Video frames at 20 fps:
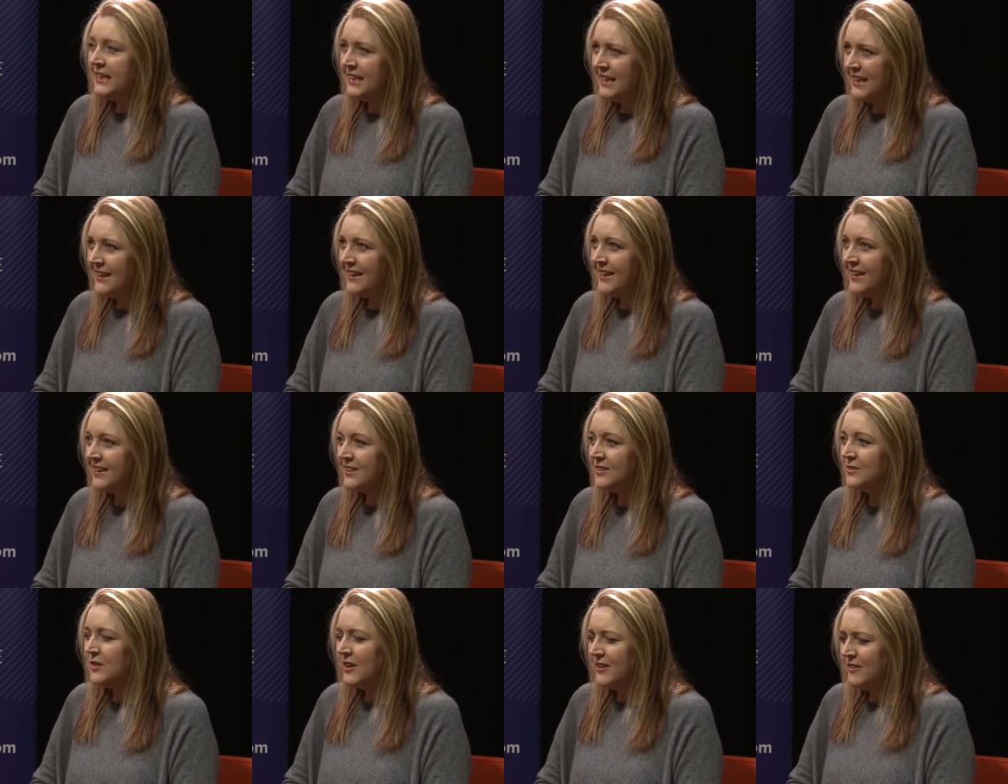
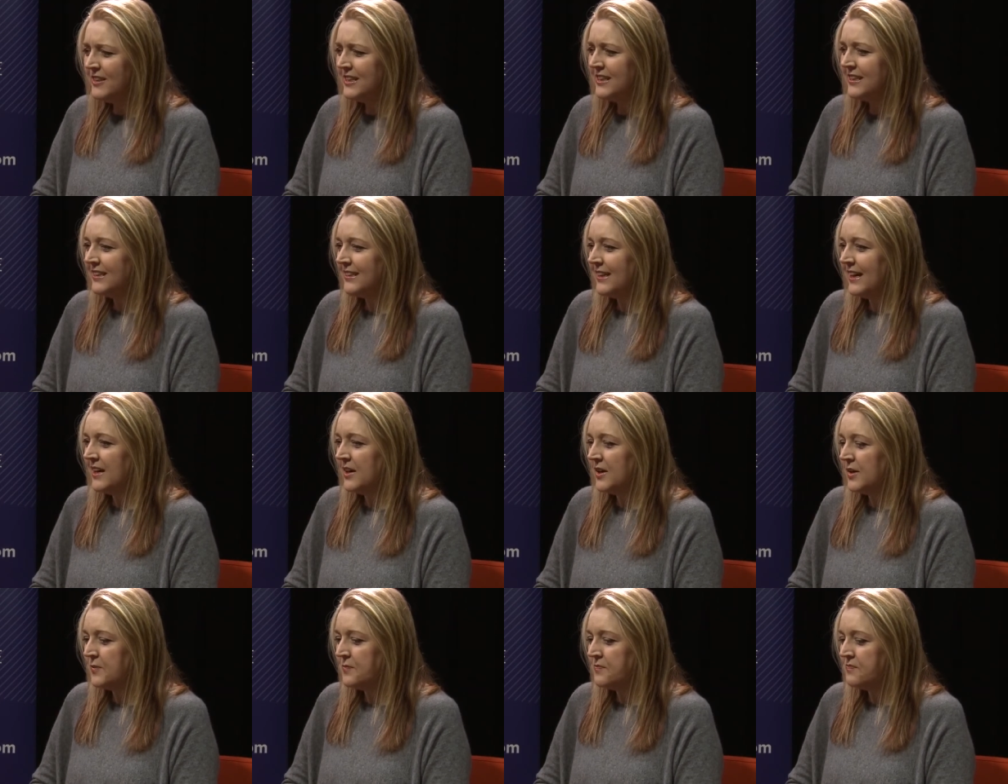Yeah. Look, I think
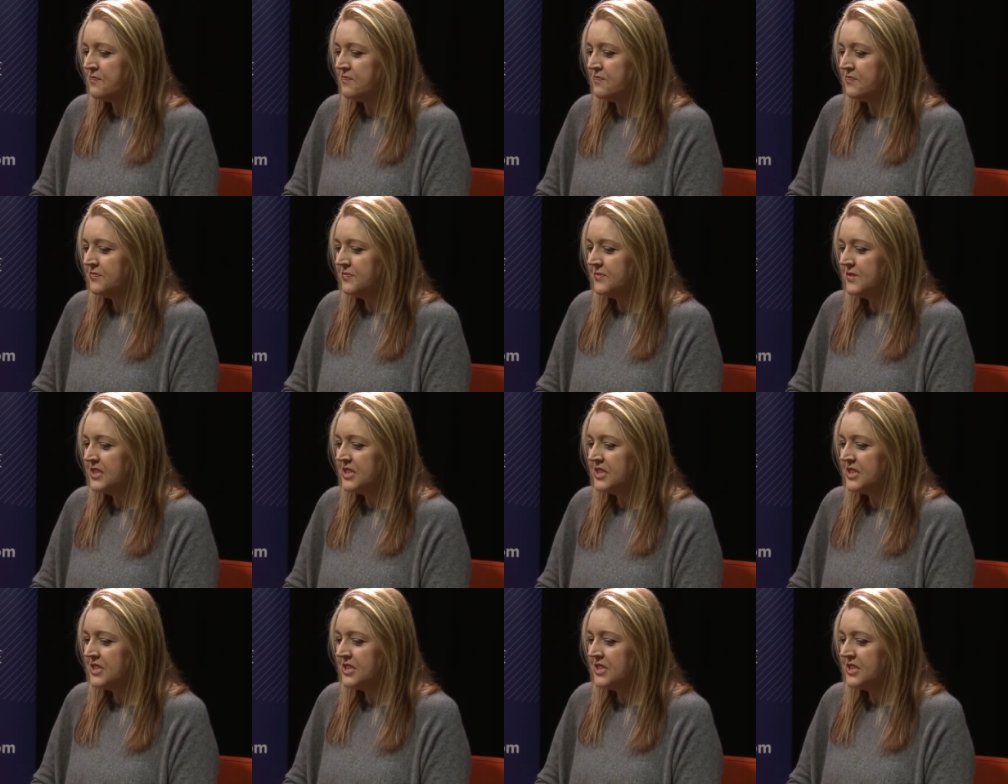um,